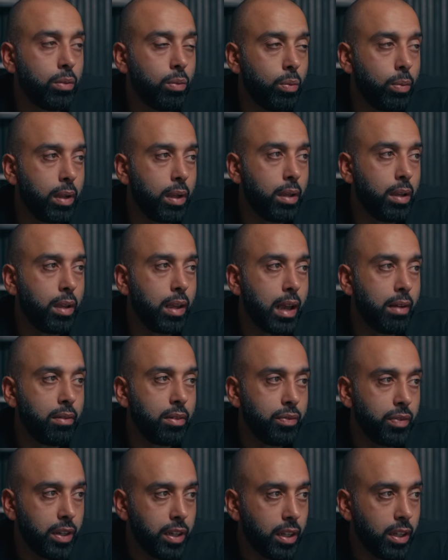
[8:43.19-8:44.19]
we have a
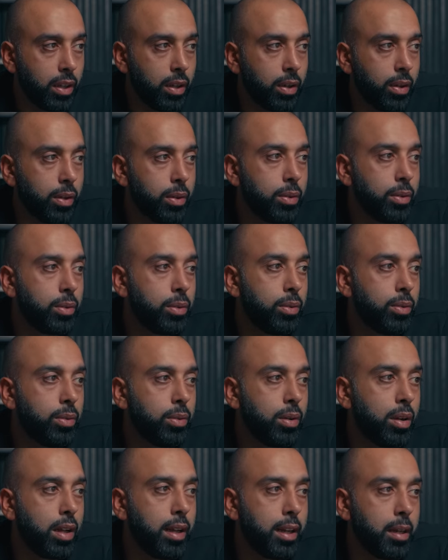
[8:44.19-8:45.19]

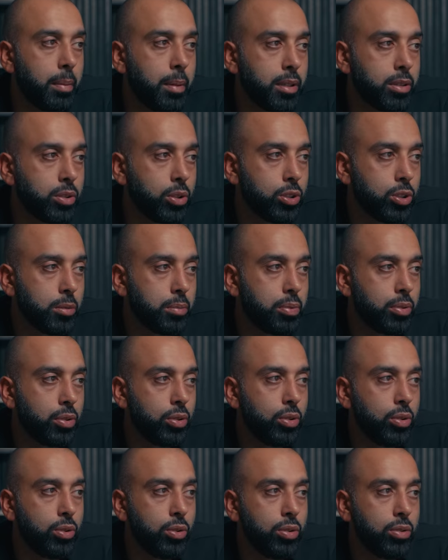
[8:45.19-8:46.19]
video, a little bit of social
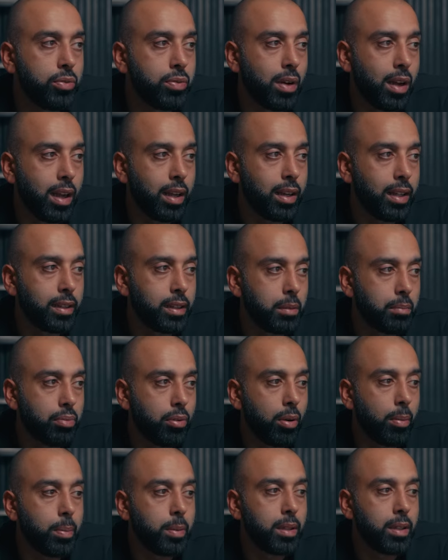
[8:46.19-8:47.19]
proof, highlight the
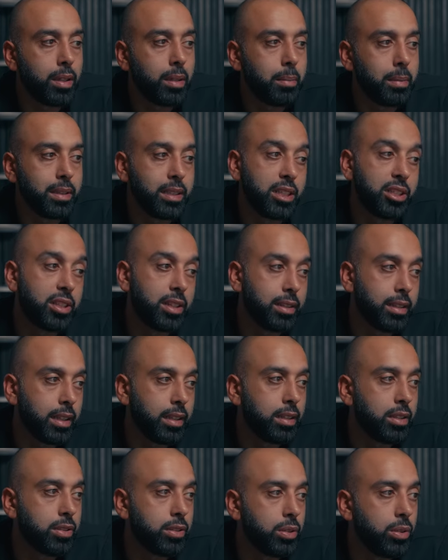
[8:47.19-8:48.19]
problem, essentially,
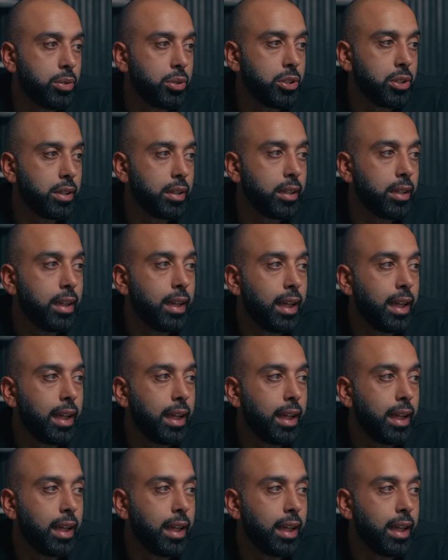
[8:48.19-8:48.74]
then the solution.